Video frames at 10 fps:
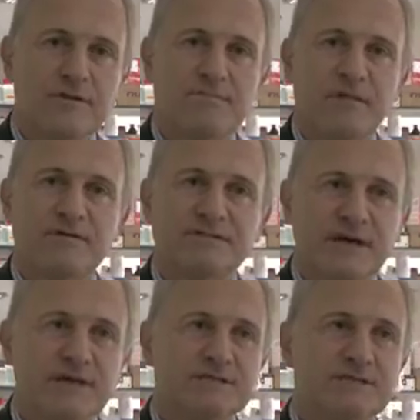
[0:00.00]
the
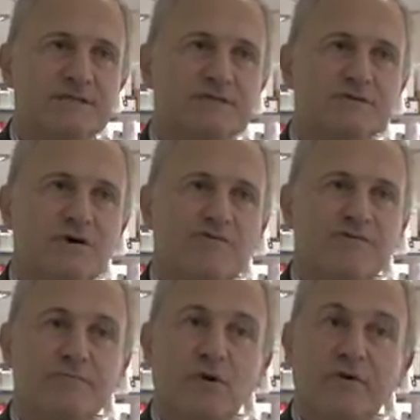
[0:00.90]
pathogenesis of
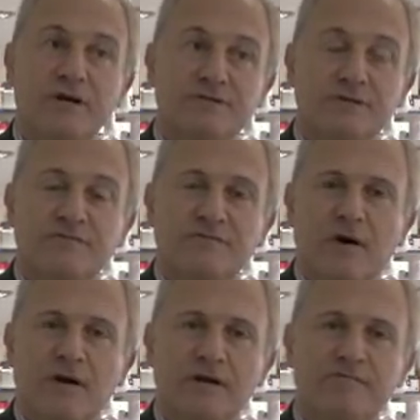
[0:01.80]
the progression of
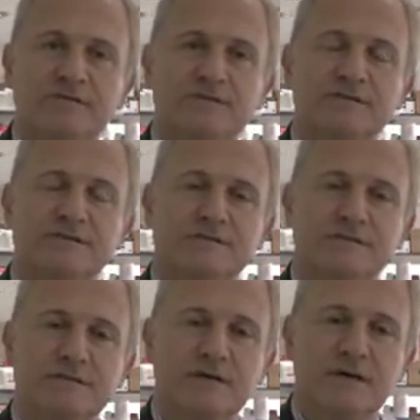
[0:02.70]
chronic liver
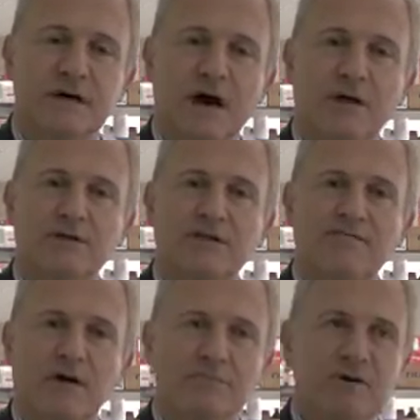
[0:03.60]
diseases and on the
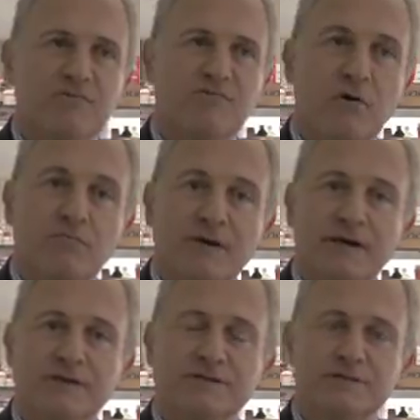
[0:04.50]
development of
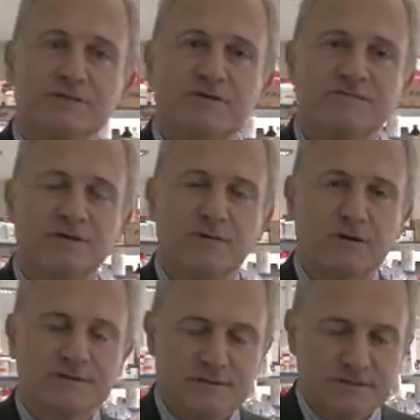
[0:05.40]
complications of
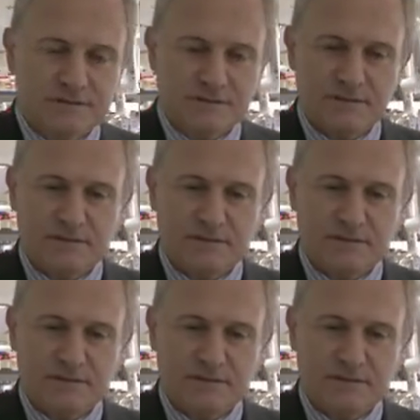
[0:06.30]
cirrhosis.